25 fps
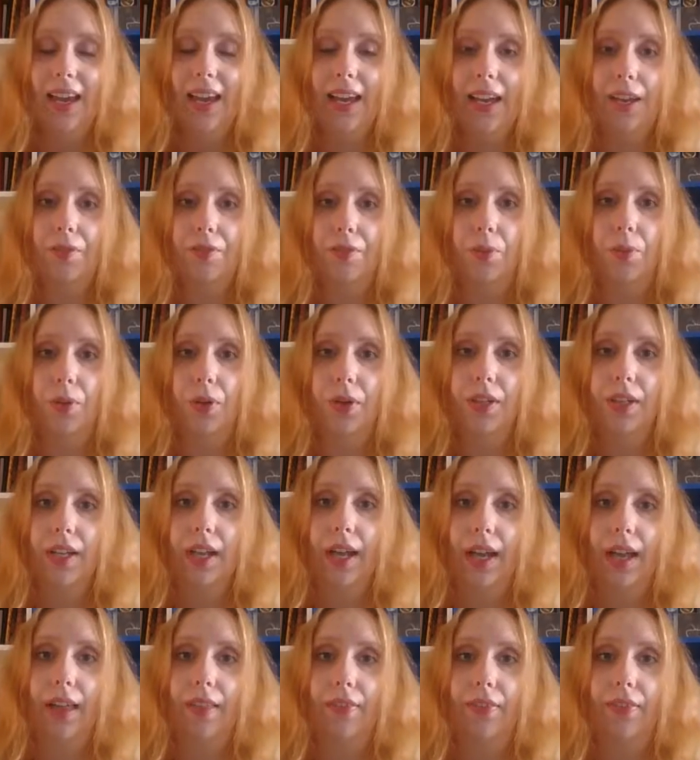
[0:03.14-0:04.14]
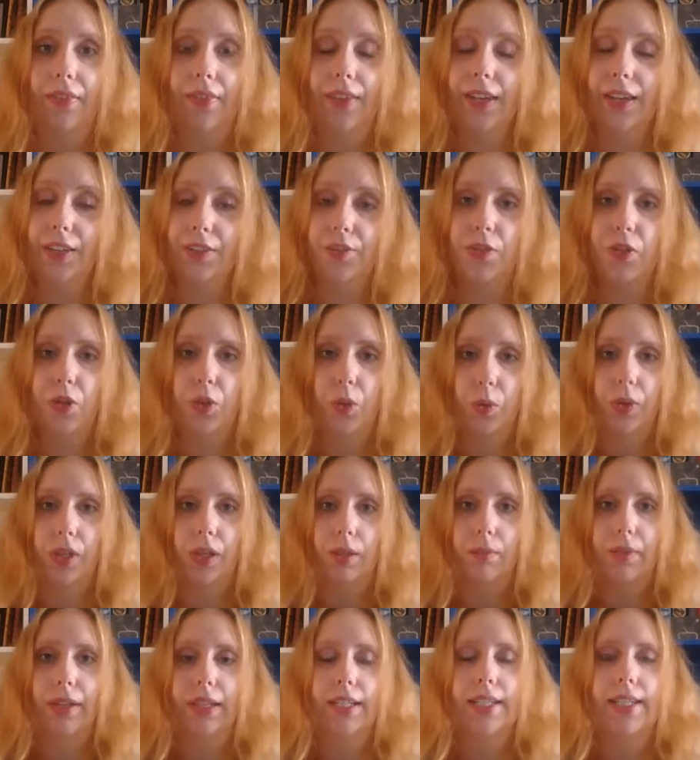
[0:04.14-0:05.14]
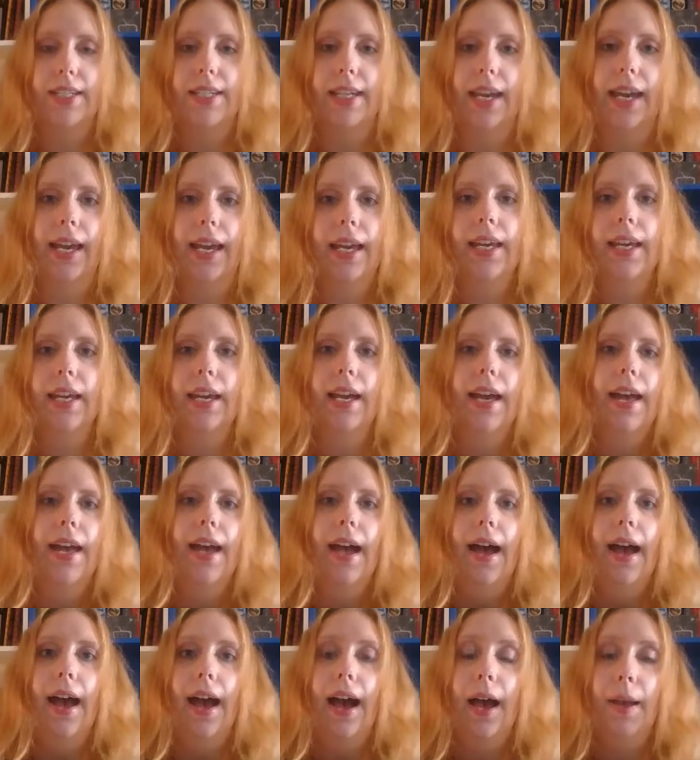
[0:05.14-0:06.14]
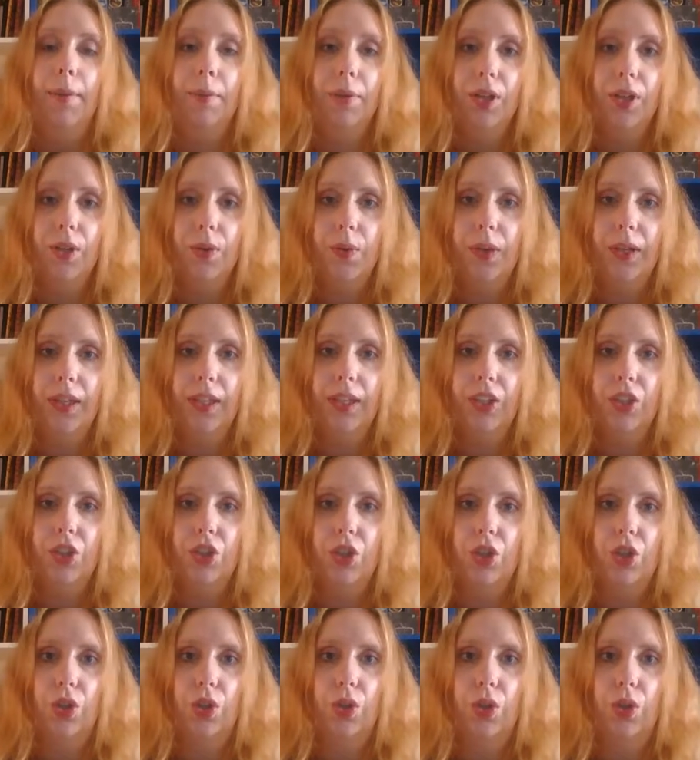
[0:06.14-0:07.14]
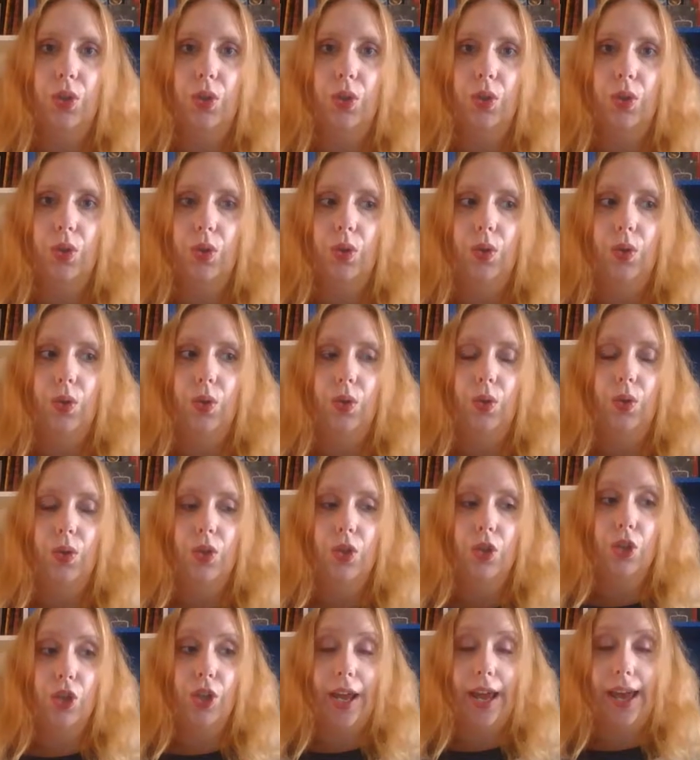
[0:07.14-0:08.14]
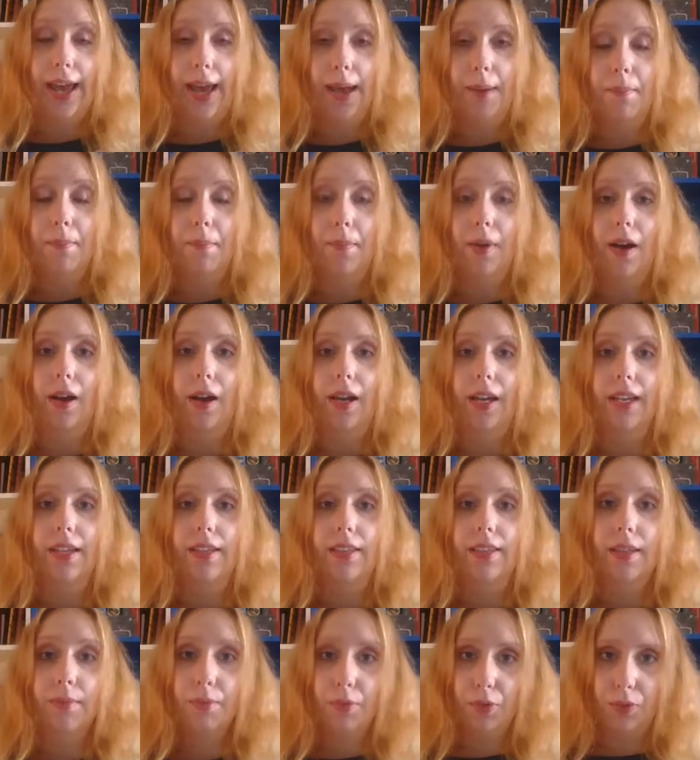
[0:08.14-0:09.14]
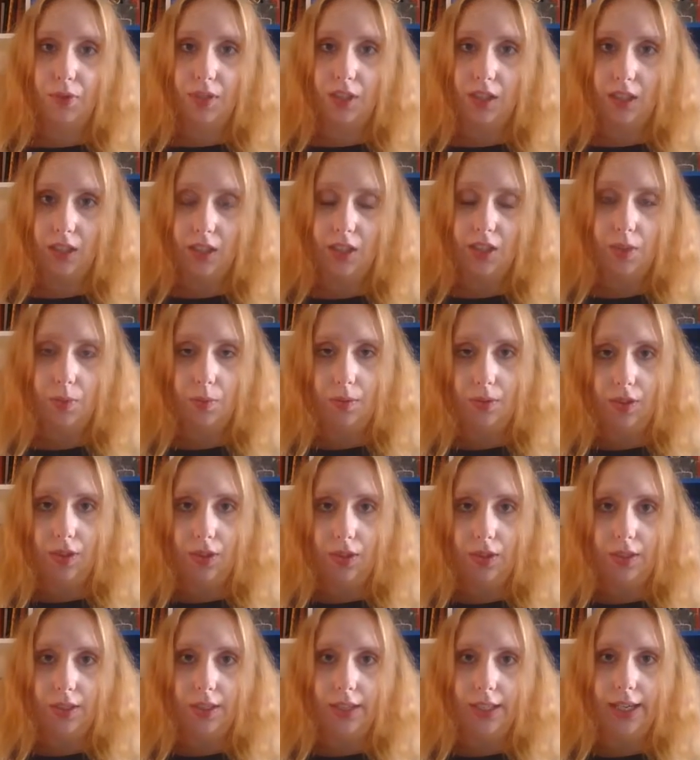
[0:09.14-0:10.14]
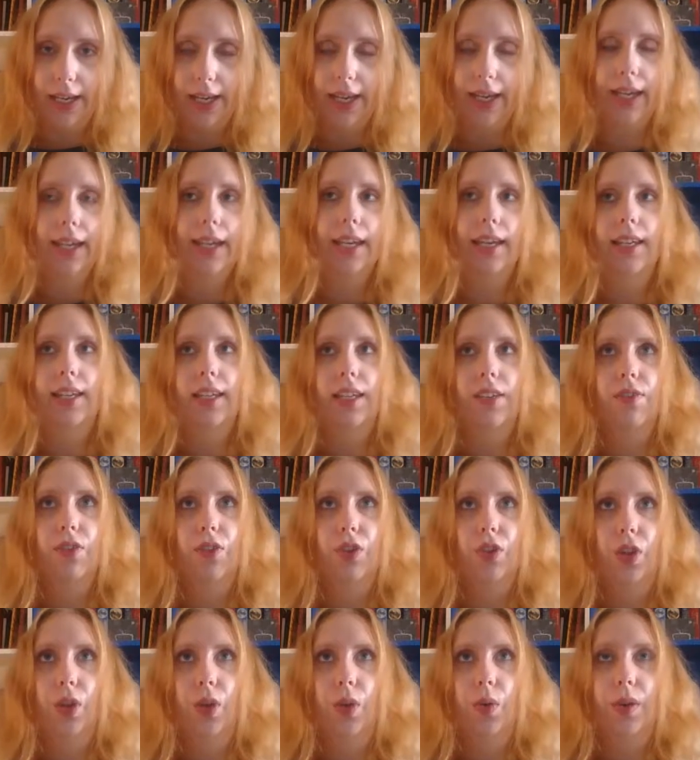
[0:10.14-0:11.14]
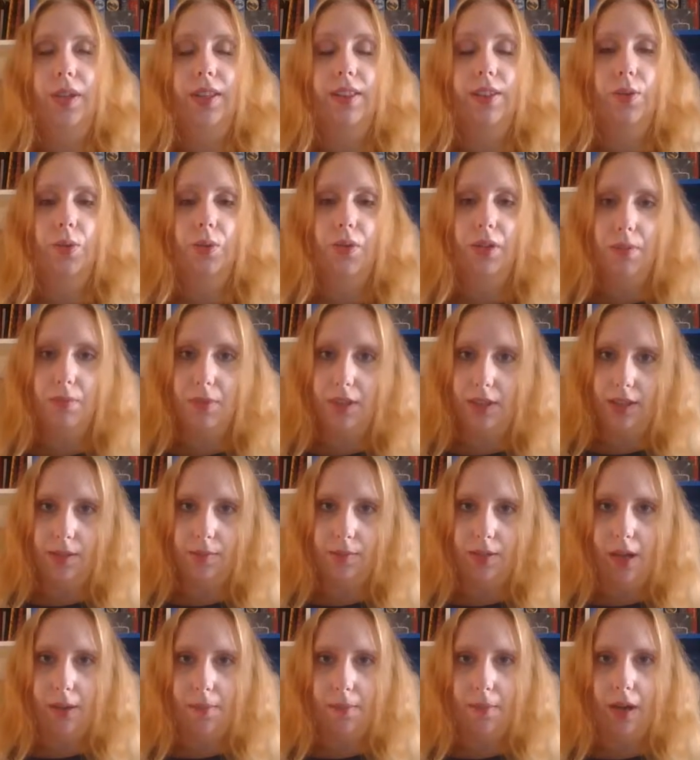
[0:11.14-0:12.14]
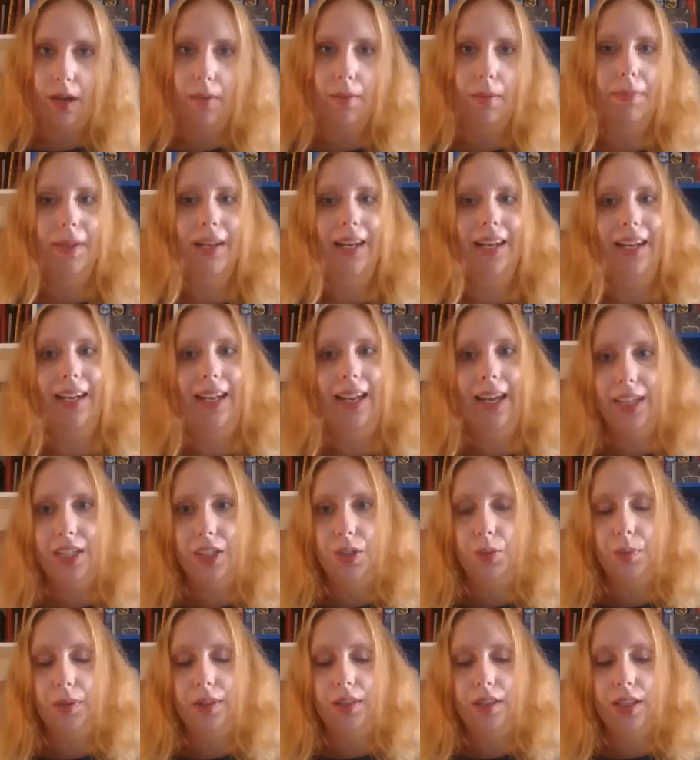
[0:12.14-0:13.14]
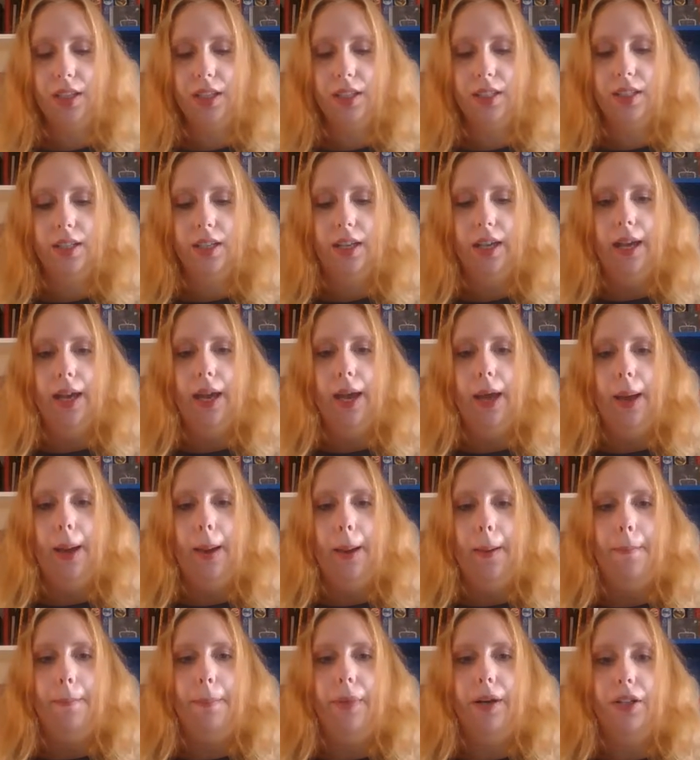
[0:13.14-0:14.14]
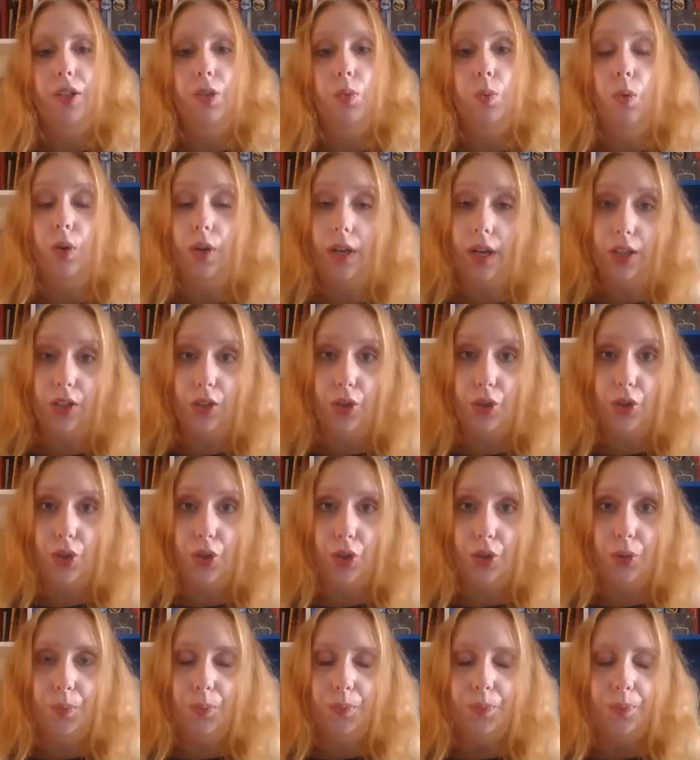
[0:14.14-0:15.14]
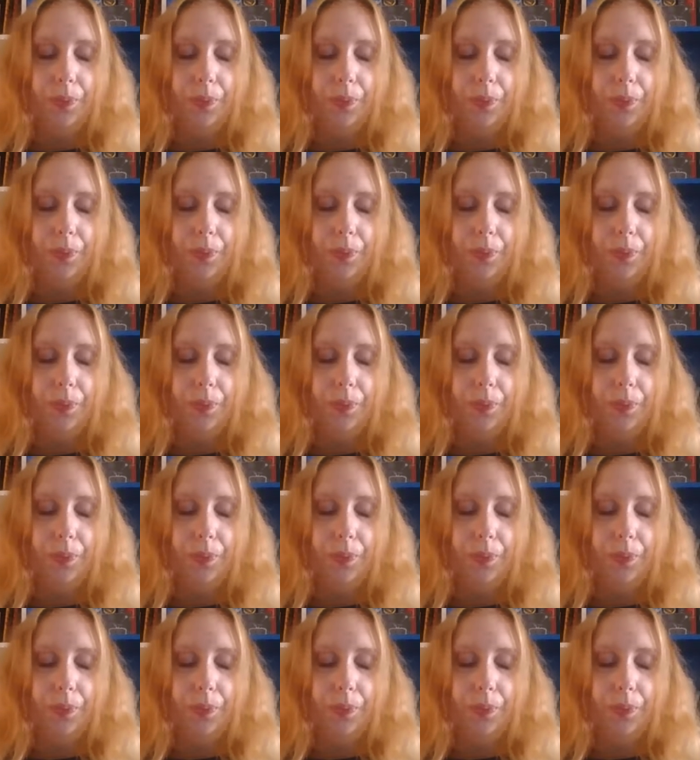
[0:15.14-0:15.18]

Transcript: Hello everyone, and thanks for joining me today. I'm going to share my summer reading list with you today. Even though it's already mid-September, I'm a bit late with it, but what can you do?